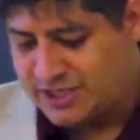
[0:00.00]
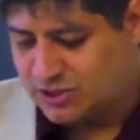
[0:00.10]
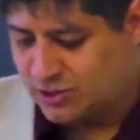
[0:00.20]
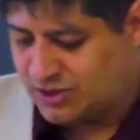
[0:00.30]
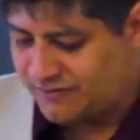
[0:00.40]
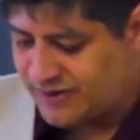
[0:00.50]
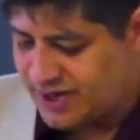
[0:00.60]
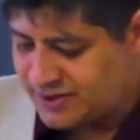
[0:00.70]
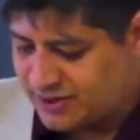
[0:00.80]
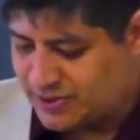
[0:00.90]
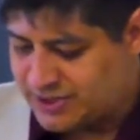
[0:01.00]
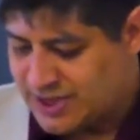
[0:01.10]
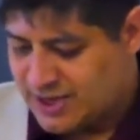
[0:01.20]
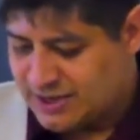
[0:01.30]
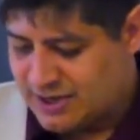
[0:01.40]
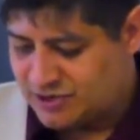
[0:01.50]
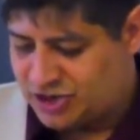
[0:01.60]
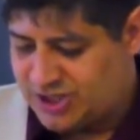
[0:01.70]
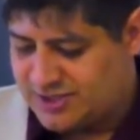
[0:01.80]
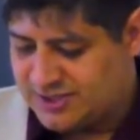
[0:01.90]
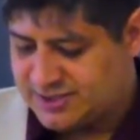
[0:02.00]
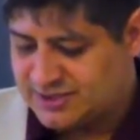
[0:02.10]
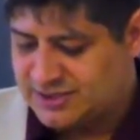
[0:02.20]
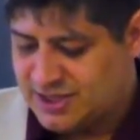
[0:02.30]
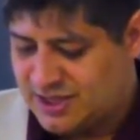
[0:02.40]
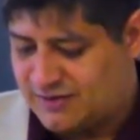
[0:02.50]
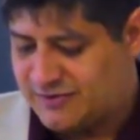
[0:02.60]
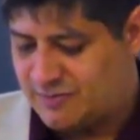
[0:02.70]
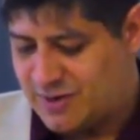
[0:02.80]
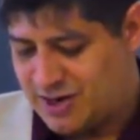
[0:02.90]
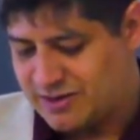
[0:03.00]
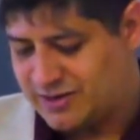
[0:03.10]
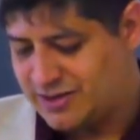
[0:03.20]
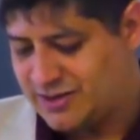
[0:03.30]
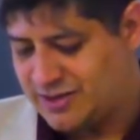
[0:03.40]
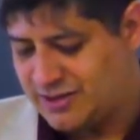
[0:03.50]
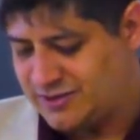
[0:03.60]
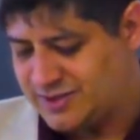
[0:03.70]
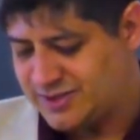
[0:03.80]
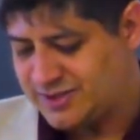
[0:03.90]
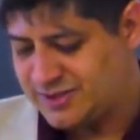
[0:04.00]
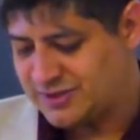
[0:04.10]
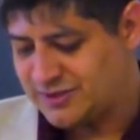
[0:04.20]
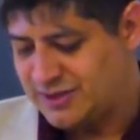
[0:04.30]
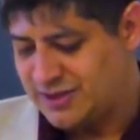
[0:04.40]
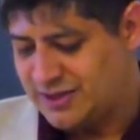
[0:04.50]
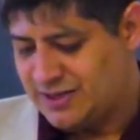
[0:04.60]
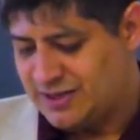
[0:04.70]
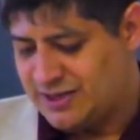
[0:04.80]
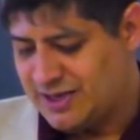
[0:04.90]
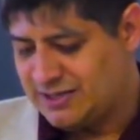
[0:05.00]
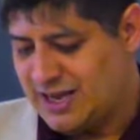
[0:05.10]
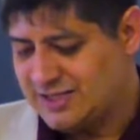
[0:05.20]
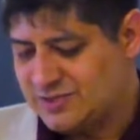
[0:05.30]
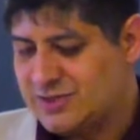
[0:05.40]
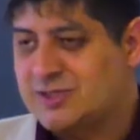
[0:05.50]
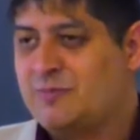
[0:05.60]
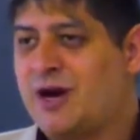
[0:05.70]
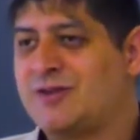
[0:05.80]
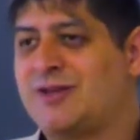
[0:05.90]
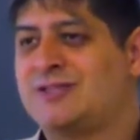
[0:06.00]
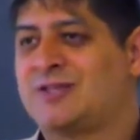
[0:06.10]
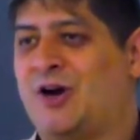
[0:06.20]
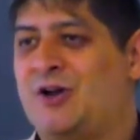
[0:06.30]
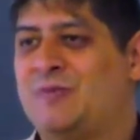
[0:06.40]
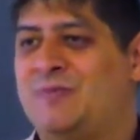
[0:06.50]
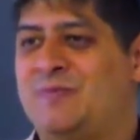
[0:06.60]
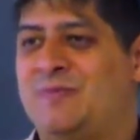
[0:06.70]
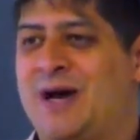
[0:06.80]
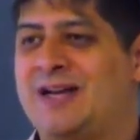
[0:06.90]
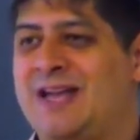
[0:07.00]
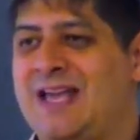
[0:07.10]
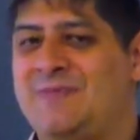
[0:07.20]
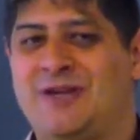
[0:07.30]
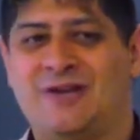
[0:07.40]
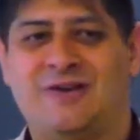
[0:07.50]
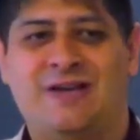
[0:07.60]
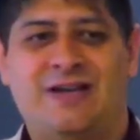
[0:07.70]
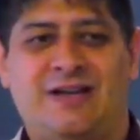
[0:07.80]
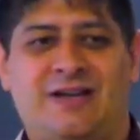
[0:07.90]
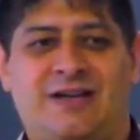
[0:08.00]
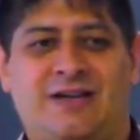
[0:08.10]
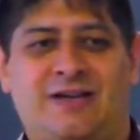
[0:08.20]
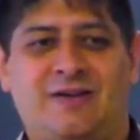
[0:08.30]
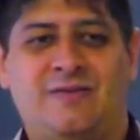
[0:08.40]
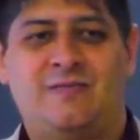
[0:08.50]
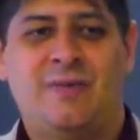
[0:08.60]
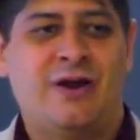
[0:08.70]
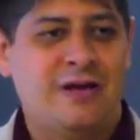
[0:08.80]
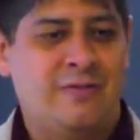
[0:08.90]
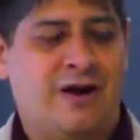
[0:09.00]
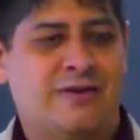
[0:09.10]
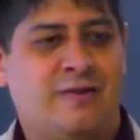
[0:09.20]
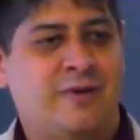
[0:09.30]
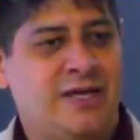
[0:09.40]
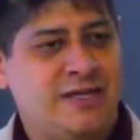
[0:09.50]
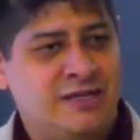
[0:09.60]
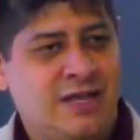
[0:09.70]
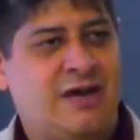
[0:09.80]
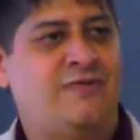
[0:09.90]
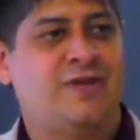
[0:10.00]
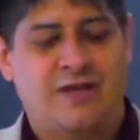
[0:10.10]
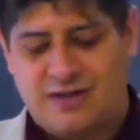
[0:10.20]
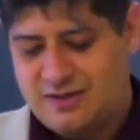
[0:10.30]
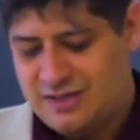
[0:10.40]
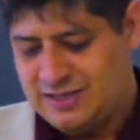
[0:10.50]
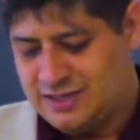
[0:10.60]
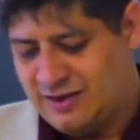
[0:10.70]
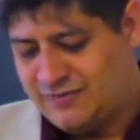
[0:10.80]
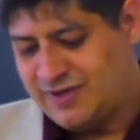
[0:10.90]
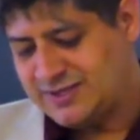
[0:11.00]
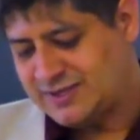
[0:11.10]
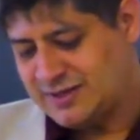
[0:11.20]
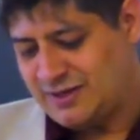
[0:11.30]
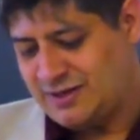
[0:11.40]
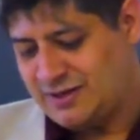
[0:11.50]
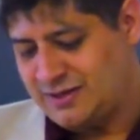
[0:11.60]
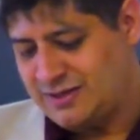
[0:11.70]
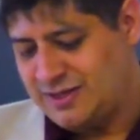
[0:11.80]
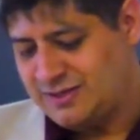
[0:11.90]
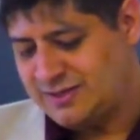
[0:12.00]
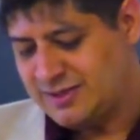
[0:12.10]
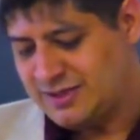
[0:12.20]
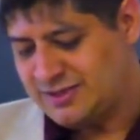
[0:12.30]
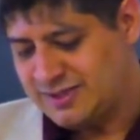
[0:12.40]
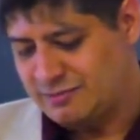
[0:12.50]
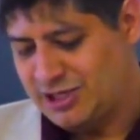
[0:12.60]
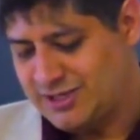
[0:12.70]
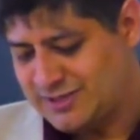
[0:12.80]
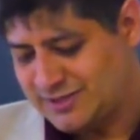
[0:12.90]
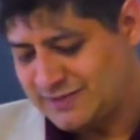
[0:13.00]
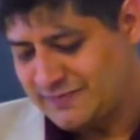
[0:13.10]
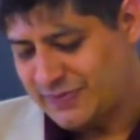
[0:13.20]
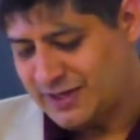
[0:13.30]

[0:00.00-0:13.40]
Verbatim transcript: be glorified through it. Now, Jesus loved Martha and her sister and Lazarus. And Martha is called by name here, uh, Mary and Martha, but he loved, he loved this, uh, these uh, siblings.